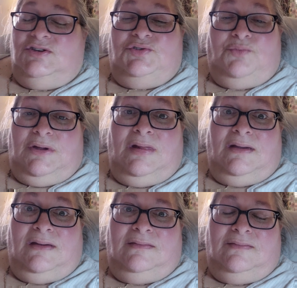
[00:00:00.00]

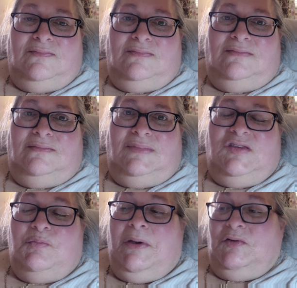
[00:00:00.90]
really
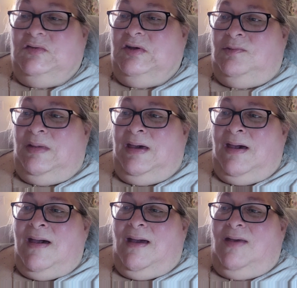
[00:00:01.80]
spoke to me.
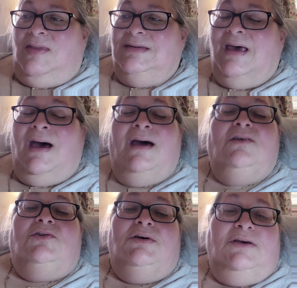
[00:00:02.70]
And the
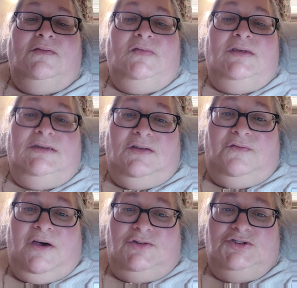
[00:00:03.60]
title of the
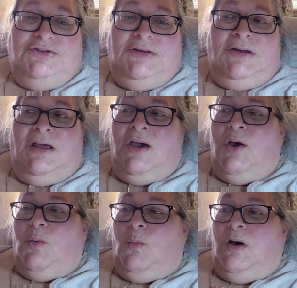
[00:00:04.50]
devotion
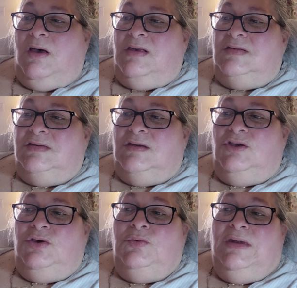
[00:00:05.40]
was
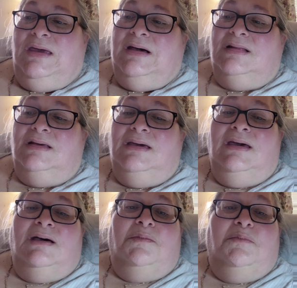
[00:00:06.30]

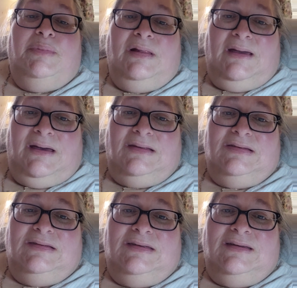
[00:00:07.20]
Uniquely
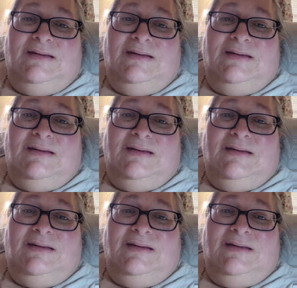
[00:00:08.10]
Blessed.